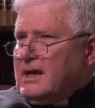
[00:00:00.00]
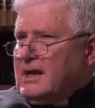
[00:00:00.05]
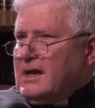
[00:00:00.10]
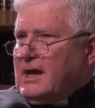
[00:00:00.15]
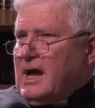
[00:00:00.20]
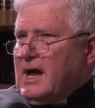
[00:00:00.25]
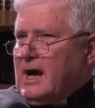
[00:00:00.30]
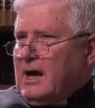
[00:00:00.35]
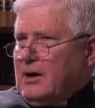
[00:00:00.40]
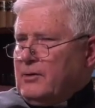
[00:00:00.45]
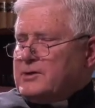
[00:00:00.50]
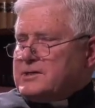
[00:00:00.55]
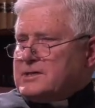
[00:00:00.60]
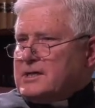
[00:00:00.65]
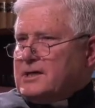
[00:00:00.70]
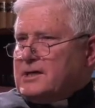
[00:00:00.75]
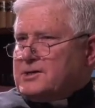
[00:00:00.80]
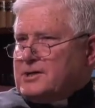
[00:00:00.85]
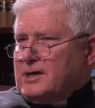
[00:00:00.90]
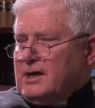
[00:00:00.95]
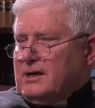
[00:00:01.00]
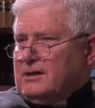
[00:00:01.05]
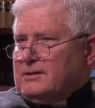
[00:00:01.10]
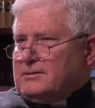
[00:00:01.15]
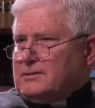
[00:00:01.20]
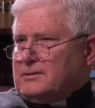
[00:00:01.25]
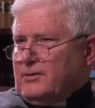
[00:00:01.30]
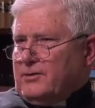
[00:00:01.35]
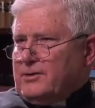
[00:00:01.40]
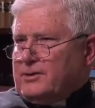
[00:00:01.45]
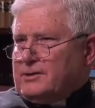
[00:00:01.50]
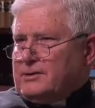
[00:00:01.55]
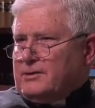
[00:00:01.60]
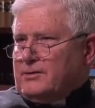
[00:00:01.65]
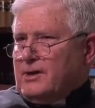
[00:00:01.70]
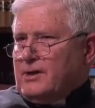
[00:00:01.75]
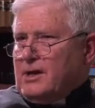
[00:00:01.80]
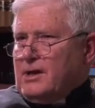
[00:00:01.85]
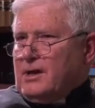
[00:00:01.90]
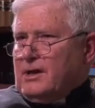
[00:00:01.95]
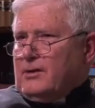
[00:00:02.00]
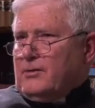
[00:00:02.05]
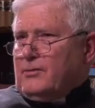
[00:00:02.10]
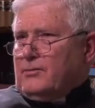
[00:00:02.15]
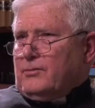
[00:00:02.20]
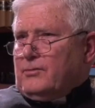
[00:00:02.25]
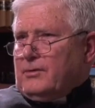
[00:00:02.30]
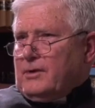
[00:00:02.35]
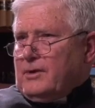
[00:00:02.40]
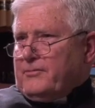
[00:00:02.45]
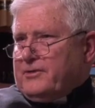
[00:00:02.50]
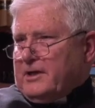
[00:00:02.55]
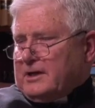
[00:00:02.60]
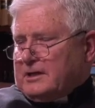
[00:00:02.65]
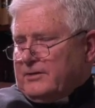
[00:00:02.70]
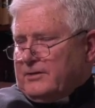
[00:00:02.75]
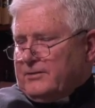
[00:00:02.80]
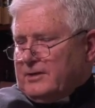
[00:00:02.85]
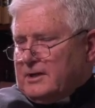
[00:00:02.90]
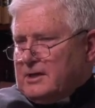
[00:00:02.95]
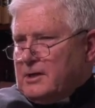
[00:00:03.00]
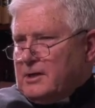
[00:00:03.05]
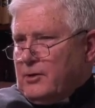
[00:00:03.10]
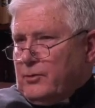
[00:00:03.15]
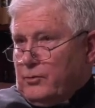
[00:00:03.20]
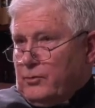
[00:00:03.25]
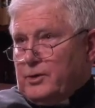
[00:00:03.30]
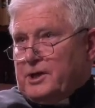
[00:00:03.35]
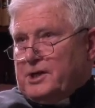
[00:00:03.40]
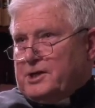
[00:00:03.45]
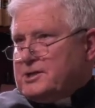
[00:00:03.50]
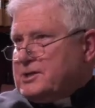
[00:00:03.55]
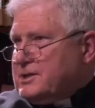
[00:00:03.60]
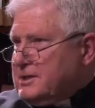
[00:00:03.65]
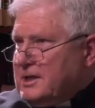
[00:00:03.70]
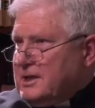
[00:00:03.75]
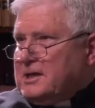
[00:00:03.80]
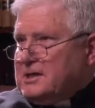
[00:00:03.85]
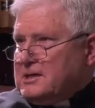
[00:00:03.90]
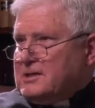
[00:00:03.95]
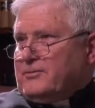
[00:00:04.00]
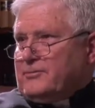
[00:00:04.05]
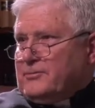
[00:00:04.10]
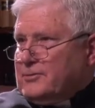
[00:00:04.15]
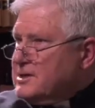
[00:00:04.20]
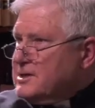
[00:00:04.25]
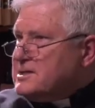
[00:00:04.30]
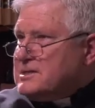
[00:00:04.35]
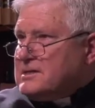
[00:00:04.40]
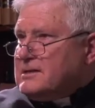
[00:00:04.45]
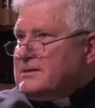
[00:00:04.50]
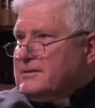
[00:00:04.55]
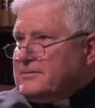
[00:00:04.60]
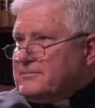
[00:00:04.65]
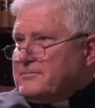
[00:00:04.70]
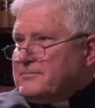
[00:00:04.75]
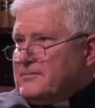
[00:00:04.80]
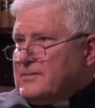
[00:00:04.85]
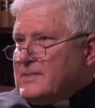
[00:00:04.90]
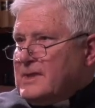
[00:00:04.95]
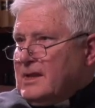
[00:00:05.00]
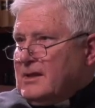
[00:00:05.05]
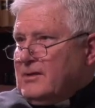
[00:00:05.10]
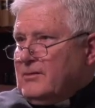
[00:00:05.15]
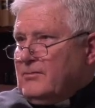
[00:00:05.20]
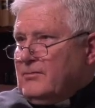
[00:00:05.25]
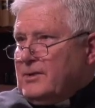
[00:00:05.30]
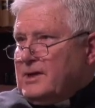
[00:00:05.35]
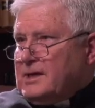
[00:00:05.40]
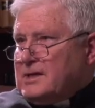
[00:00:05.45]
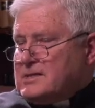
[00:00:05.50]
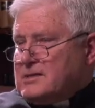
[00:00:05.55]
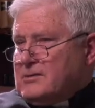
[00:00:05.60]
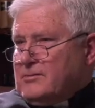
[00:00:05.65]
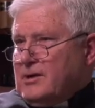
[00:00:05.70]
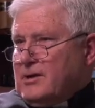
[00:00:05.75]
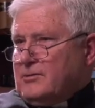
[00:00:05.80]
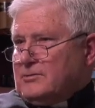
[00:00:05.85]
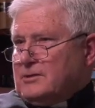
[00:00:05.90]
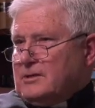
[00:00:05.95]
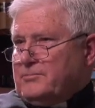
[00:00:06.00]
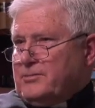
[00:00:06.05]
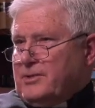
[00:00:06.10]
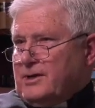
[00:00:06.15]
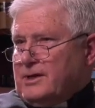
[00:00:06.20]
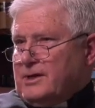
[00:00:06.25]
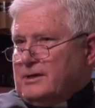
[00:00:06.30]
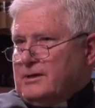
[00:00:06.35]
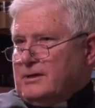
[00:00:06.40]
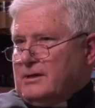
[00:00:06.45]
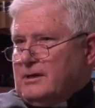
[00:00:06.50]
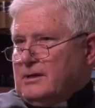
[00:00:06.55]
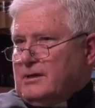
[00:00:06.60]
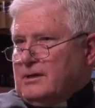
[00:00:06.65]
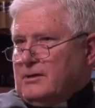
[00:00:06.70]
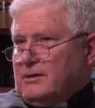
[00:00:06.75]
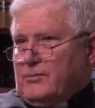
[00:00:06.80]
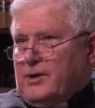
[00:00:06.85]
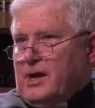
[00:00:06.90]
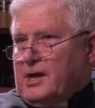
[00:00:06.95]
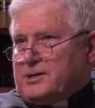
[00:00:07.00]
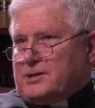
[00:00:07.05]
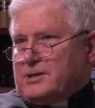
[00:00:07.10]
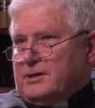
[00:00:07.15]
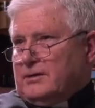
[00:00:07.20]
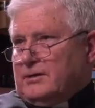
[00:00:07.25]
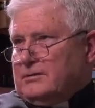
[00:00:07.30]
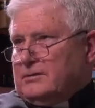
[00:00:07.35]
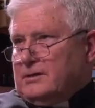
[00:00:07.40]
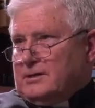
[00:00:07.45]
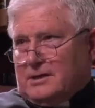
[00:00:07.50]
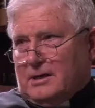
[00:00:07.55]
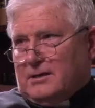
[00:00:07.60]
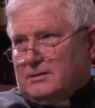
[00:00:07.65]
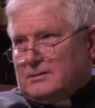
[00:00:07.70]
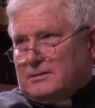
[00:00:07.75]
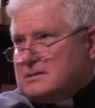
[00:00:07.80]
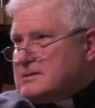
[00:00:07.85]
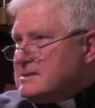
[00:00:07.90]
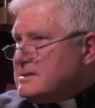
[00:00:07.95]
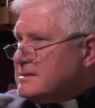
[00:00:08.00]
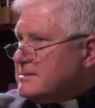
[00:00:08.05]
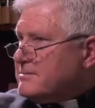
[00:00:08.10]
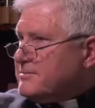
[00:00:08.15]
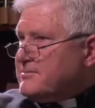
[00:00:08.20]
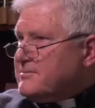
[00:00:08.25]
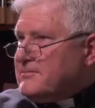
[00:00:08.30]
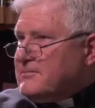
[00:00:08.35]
How is that child going to effectively reach the age of reason when he's surrounded by irrational adults,